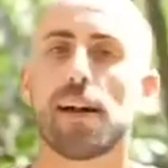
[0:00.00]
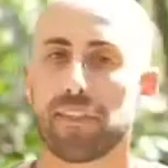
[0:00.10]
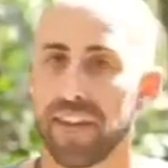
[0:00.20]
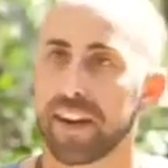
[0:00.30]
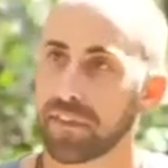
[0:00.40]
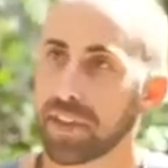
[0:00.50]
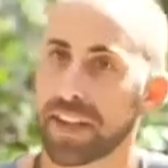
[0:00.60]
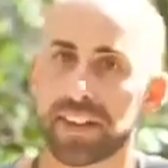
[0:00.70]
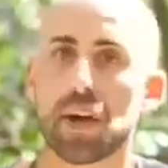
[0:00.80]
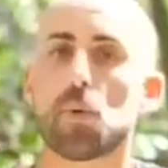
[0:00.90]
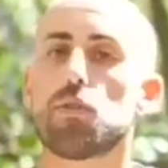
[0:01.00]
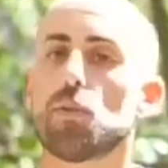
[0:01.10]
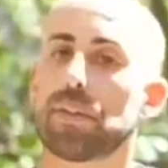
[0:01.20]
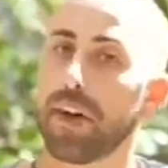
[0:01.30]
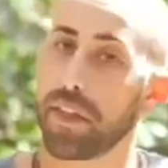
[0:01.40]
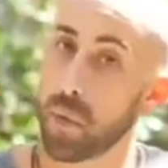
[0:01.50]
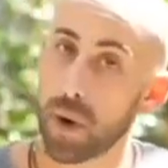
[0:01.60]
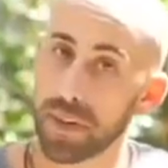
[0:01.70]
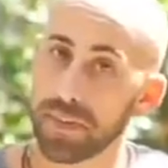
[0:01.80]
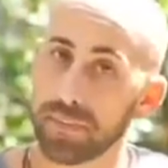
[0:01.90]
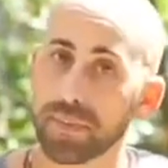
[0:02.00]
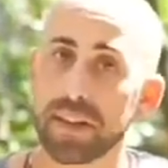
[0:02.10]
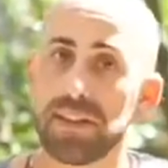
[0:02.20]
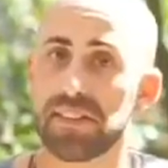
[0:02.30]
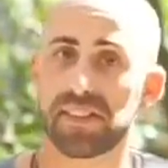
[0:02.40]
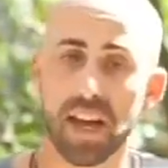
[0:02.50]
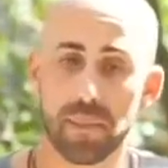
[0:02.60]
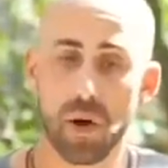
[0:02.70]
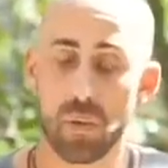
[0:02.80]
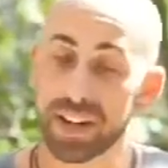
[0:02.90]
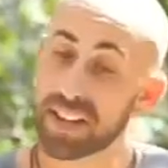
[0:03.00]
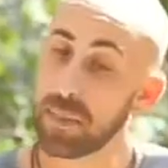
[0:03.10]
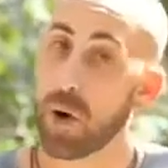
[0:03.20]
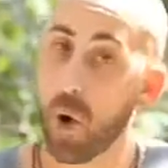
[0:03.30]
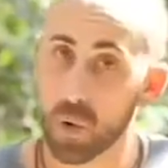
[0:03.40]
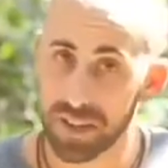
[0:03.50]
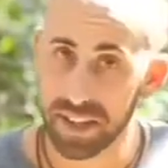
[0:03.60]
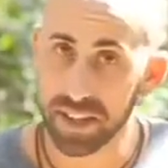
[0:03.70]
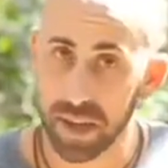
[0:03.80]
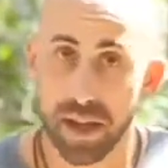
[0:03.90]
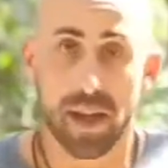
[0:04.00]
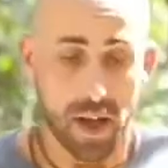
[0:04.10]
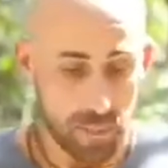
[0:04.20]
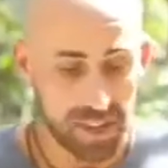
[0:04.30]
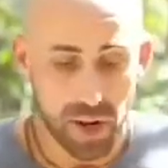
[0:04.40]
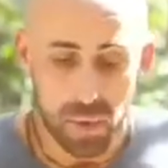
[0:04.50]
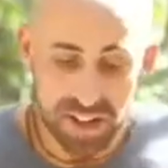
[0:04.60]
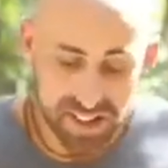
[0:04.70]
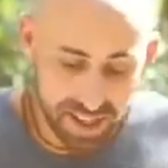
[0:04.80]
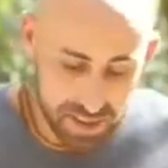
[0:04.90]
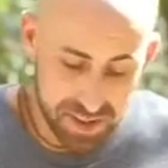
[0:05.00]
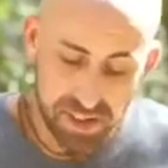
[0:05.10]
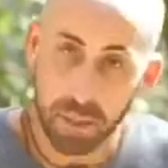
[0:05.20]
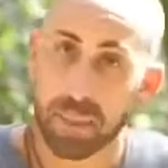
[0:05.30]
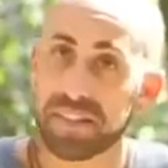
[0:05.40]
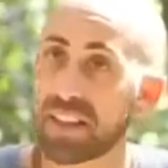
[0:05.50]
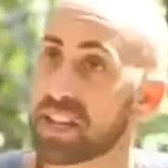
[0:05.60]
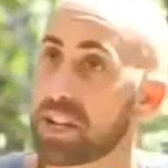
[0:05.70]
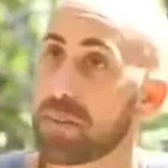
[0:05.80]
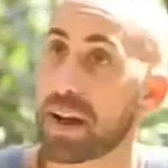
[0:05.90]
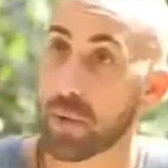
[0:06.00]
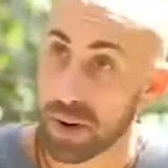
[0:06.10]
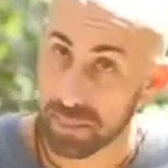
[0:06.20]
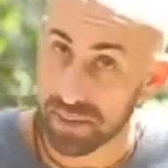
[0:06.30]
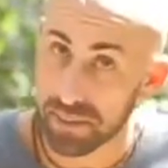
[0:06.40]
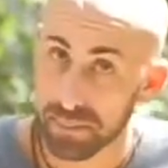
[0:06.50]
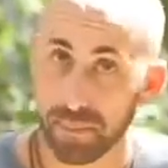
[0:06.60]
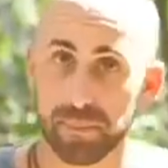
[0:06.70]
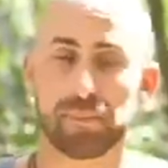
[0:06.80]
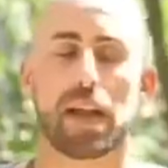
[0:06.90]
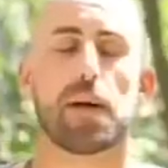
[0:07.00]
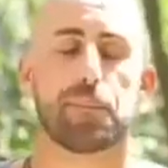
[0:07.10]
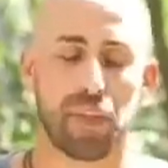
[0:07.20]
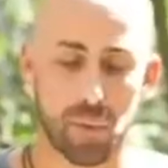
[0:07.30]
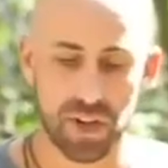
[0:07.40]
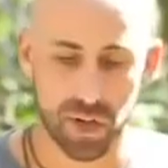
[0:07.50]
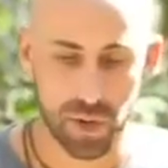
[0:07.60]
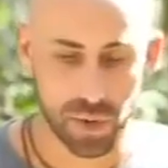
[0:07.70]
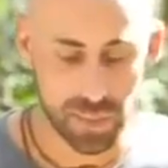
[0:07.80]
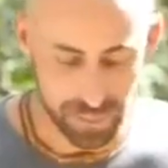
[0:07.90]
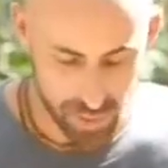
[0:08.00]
Then after that I will do another one. This time I will keep holding, but I will start a little massage in my ribs. I will show you.